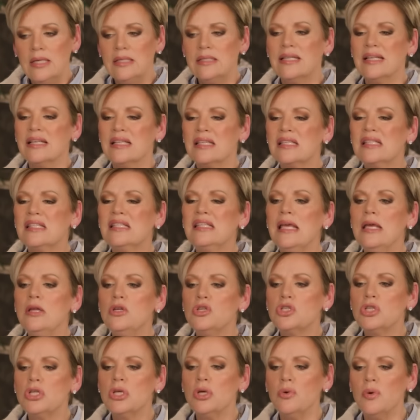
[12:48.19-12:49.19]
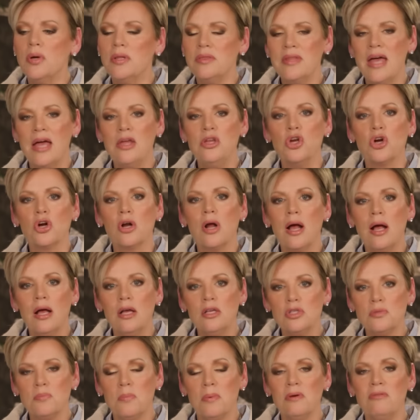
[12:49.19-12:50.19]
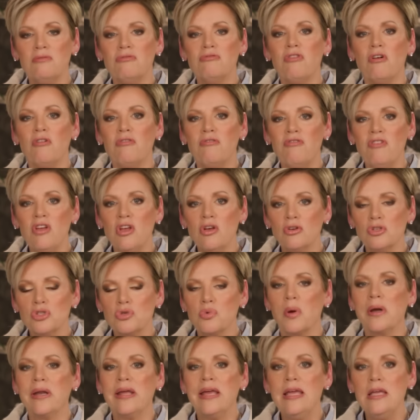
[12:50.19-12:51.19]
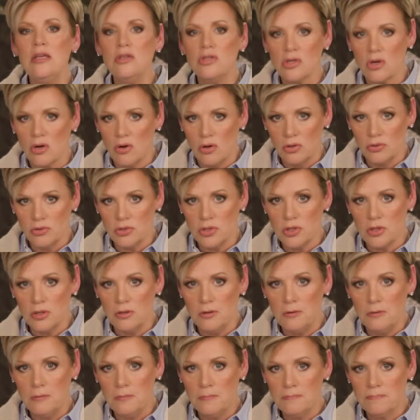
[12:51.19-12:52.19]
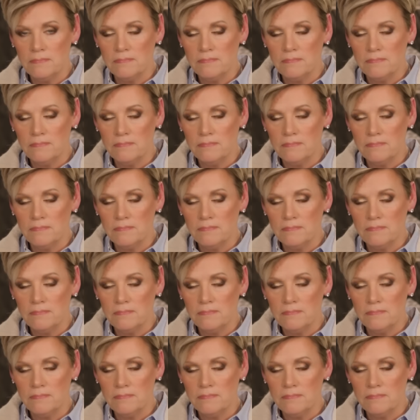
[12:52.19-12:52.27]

to see to it that your husband fulfills what he's called to.